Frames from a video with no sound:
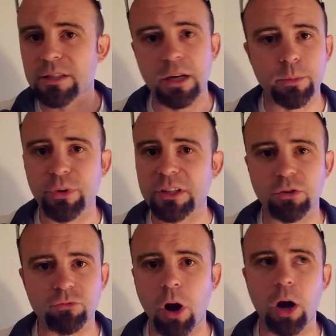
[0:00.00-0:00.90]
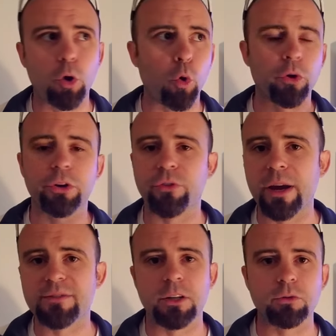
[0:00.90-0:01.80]
is going to bring to Raw. Corey
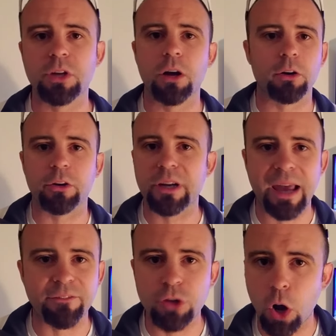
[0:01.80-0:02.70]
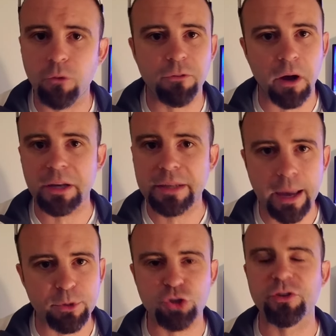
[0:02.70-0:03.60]
Graves and Otunga are going to have no fucking
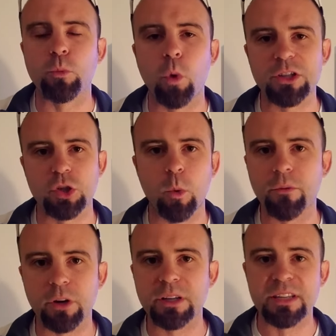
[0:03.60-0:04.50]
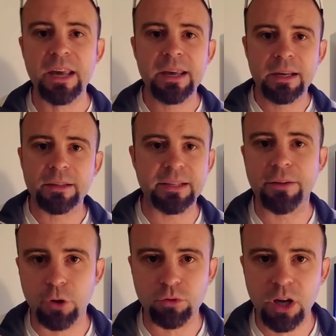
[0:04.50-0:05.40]
chemistry whatsoever because
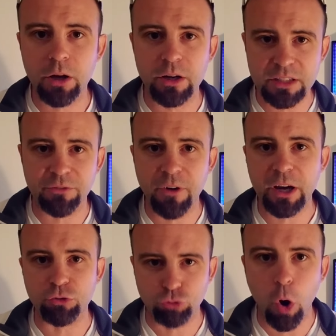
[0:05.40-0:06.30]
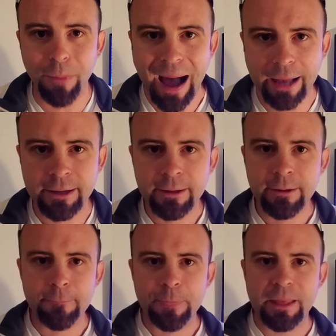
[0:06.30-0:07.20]
David Otunga is a fucking robot.
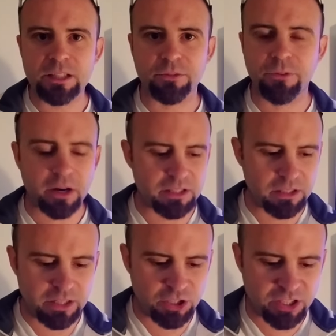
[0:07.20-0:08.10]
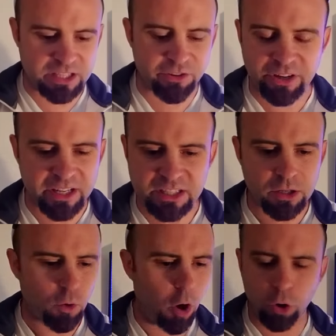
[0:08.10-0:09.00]
He's a fucking, he's
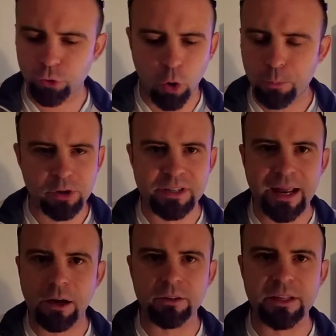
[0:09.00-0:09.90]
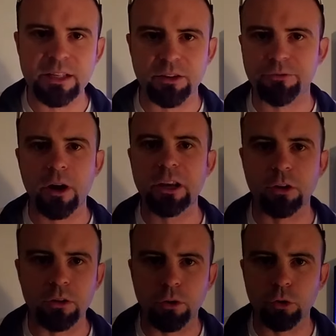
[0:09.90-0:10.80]
serious, all, no personality. He's a
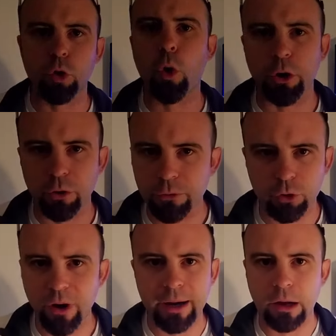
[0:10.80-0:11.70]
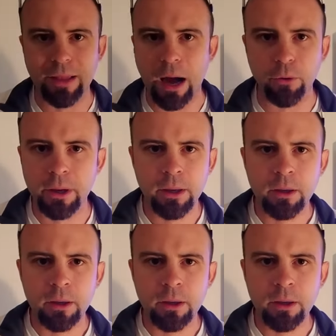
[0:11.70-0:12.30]
fucking lawyer for crying out loud.